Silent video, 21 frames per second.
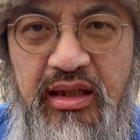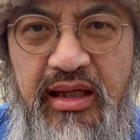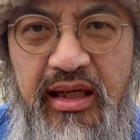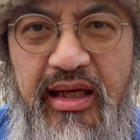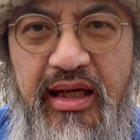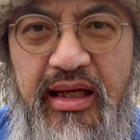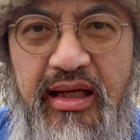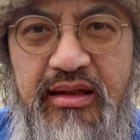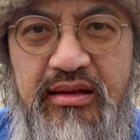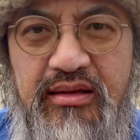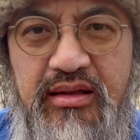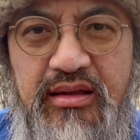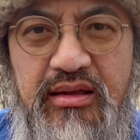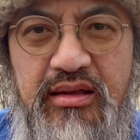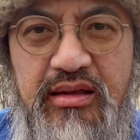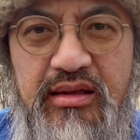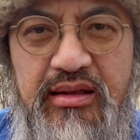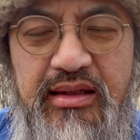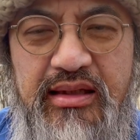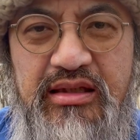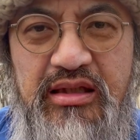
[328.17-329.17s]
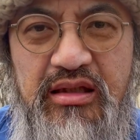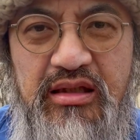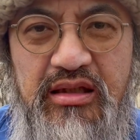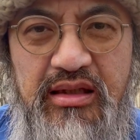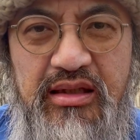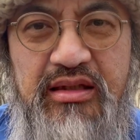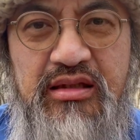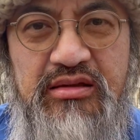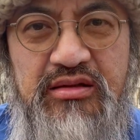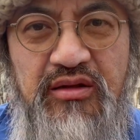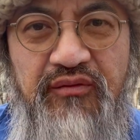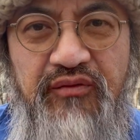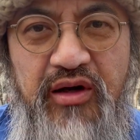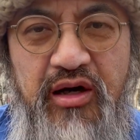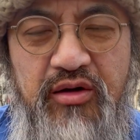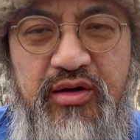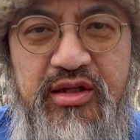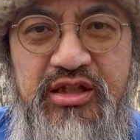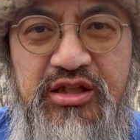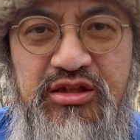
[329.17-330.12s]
and it is a very